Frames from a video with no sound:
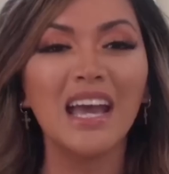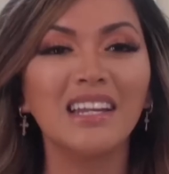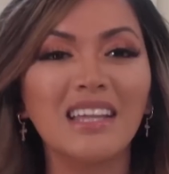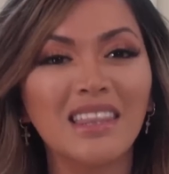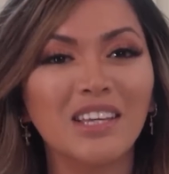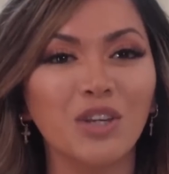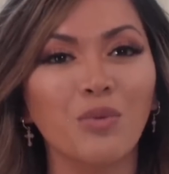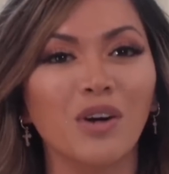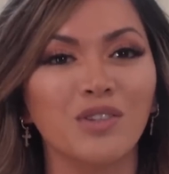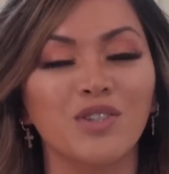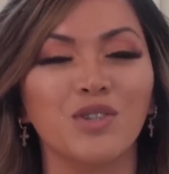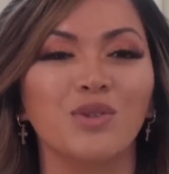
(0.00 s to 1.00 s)
anything you want
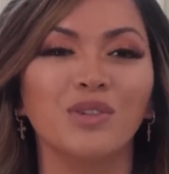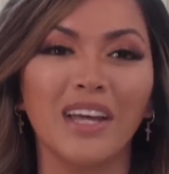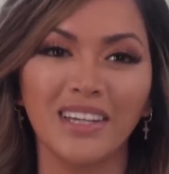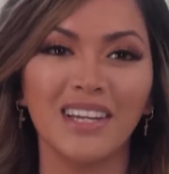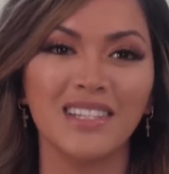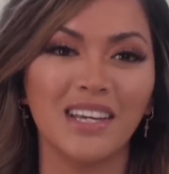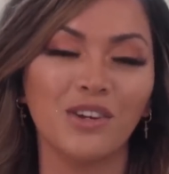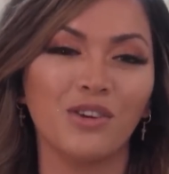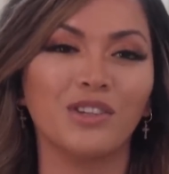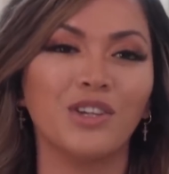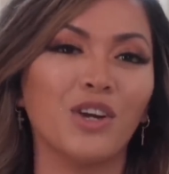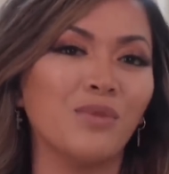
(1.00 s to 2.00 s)
to do. Like I said
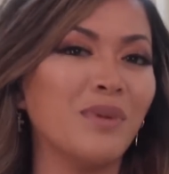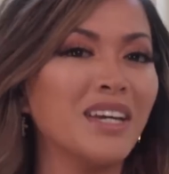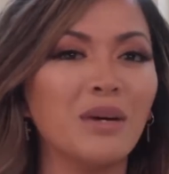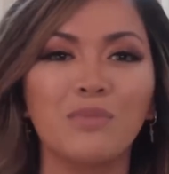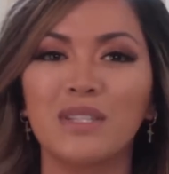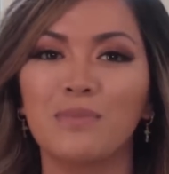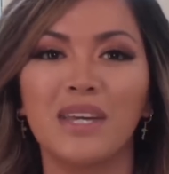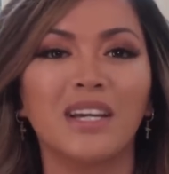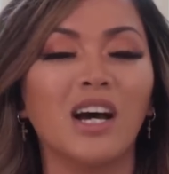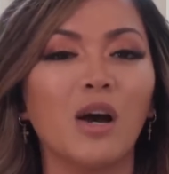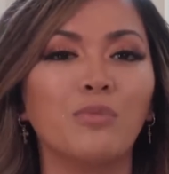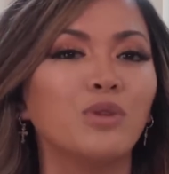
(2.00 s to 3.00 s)
earlier, makeup is makeup.